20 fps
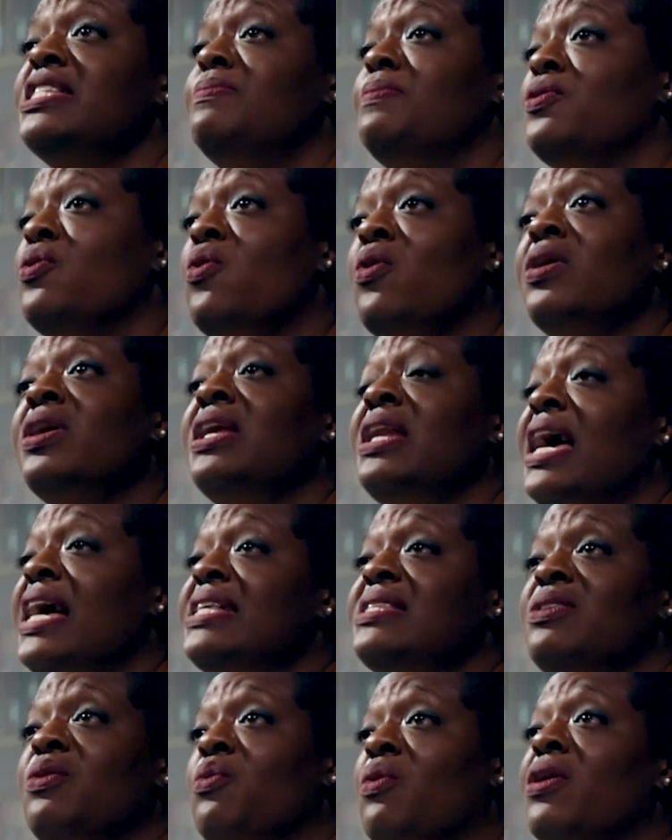It's been
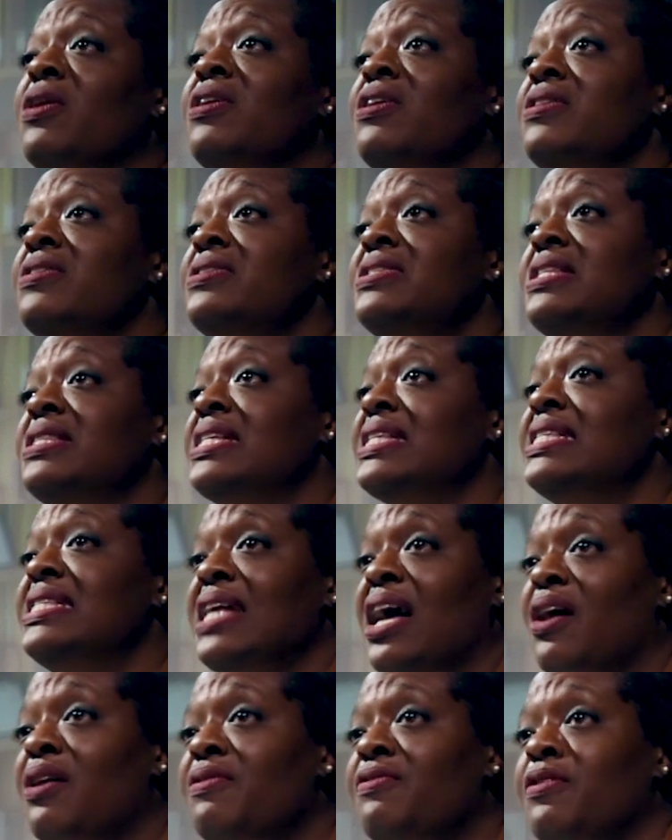organizing workers in the
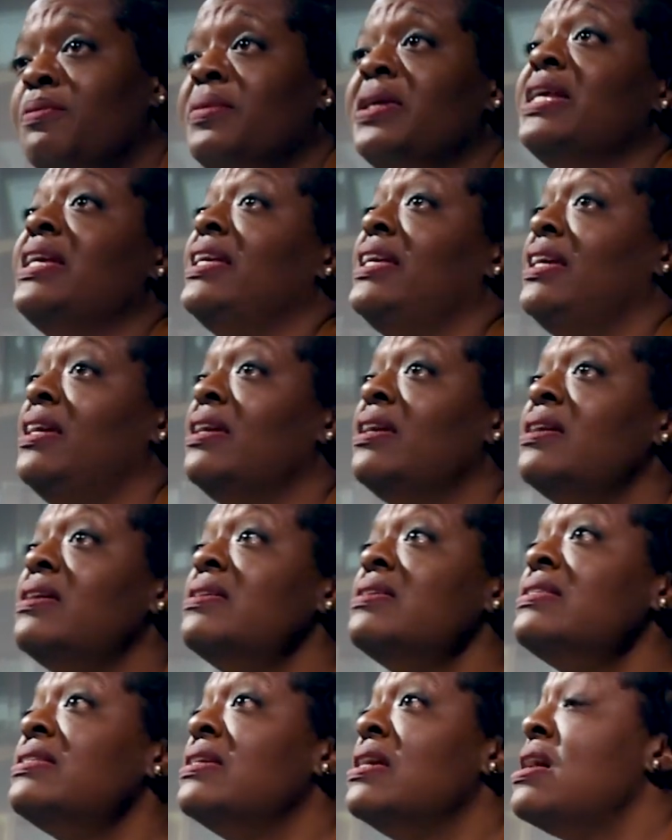South for many
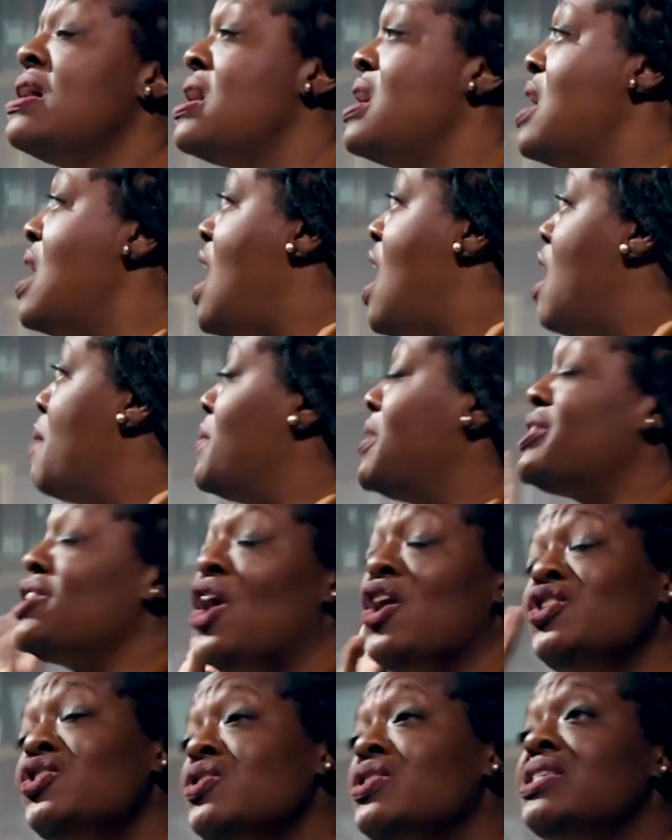years. Um, it's
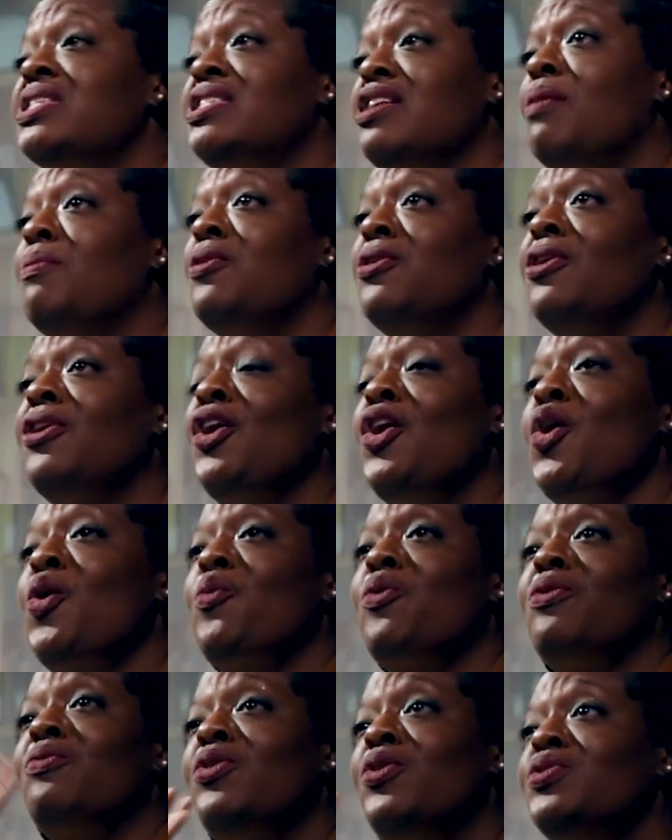also the summer
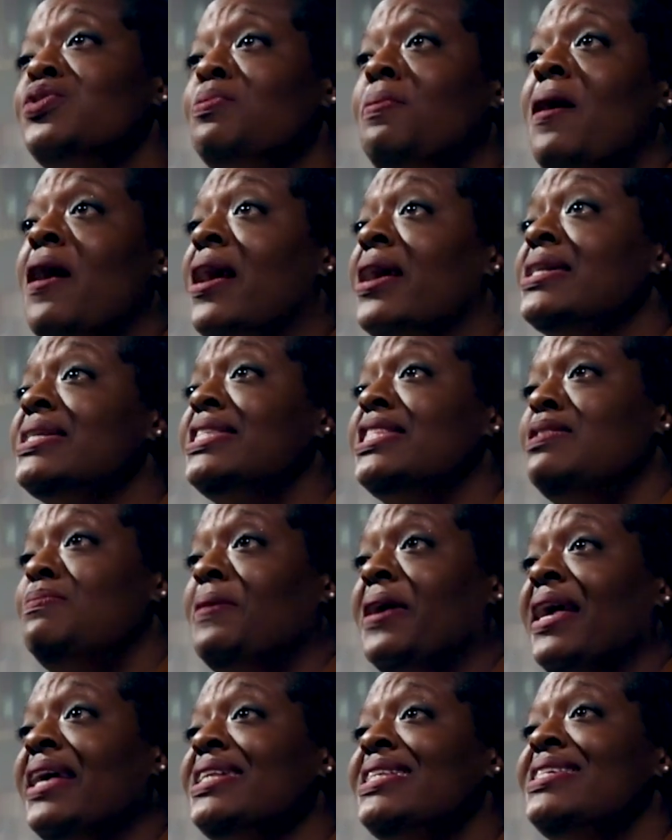where Rosa Parks
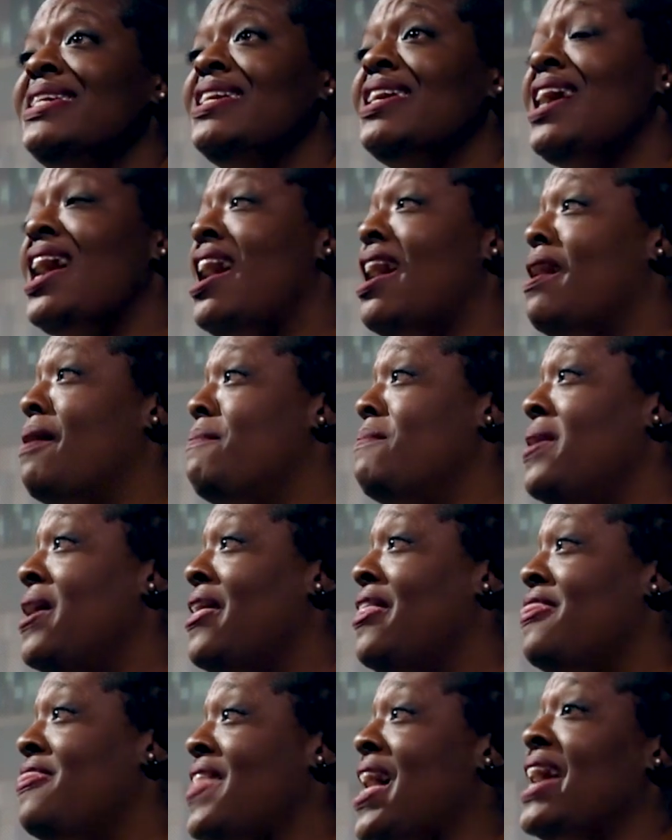spent um,
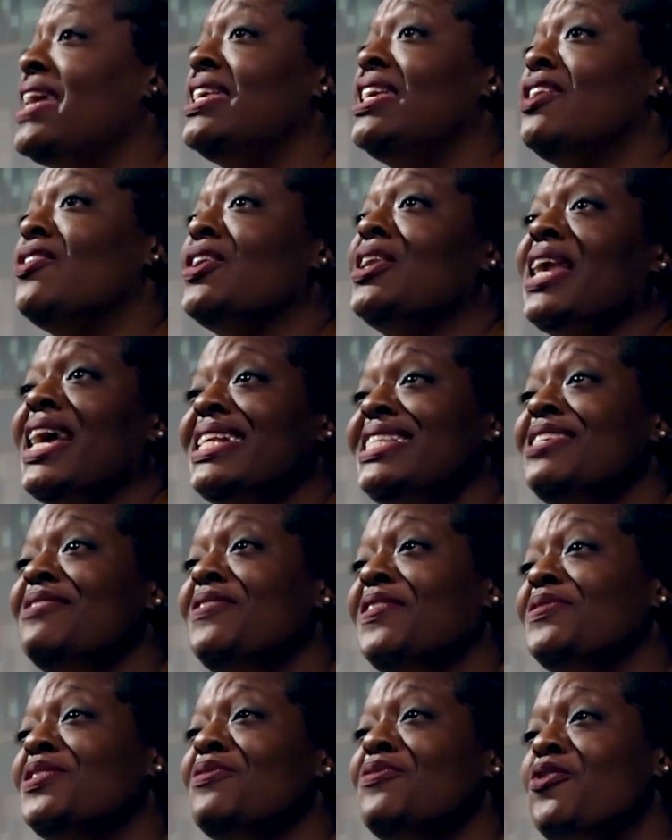that year in
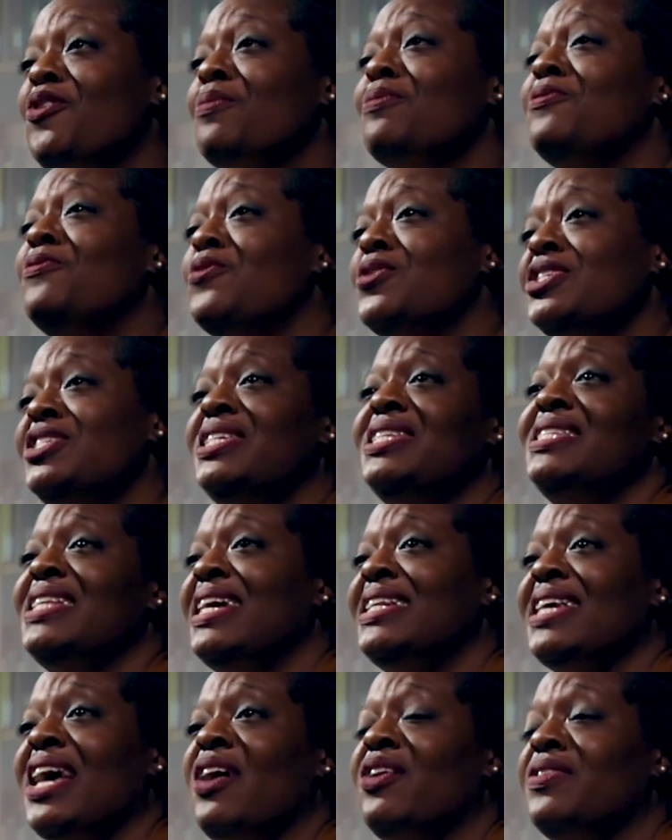1954 before she
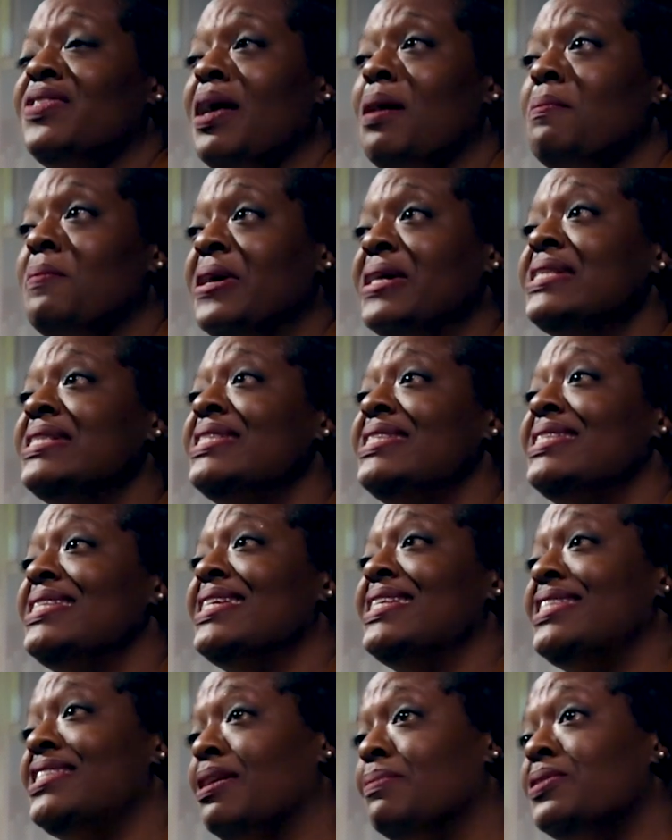sat down on that bus
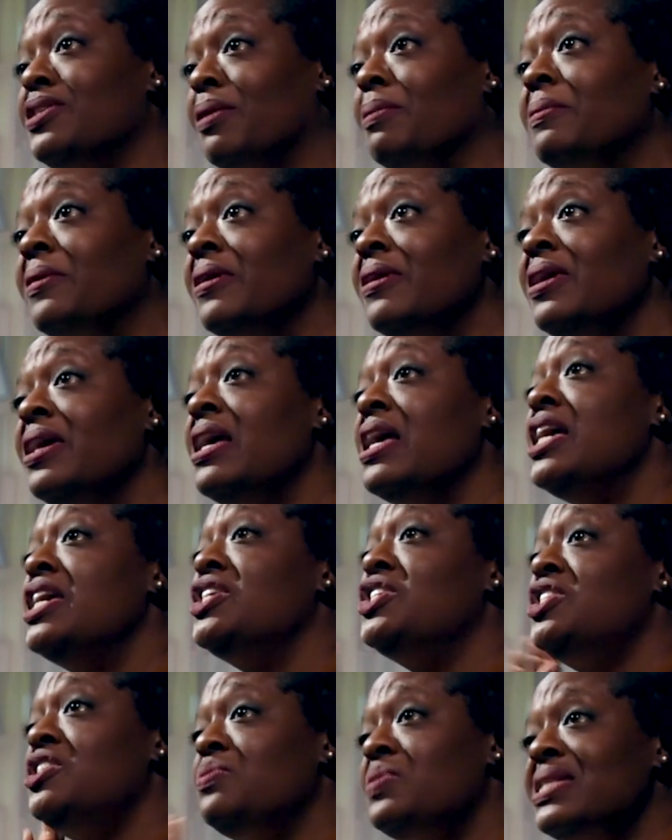in September.
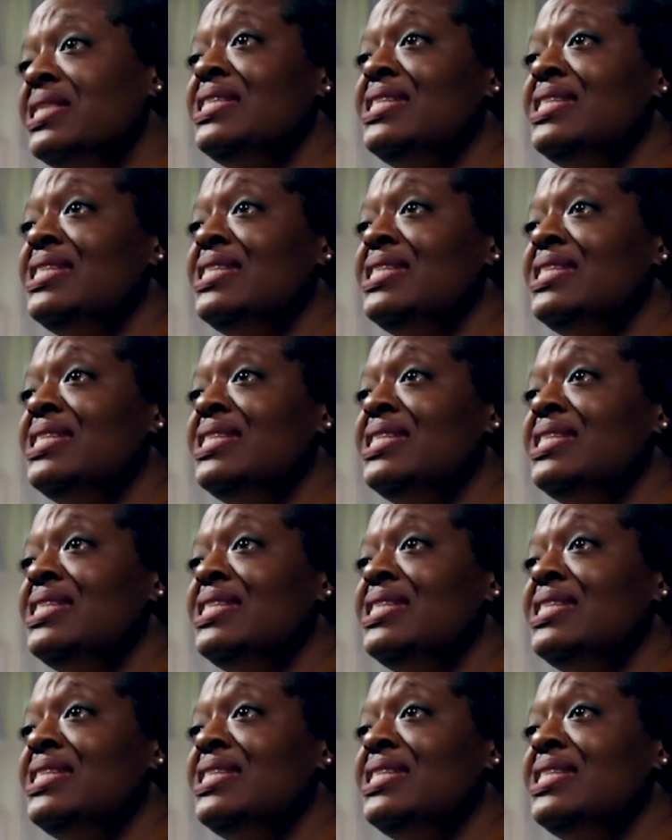She was